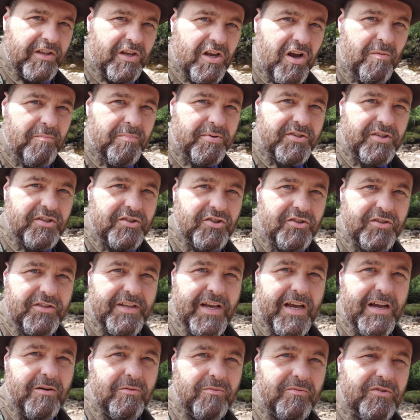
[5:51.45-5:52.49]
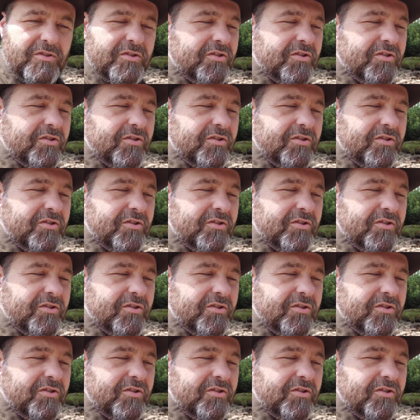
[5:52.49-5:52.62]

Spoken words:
composition down,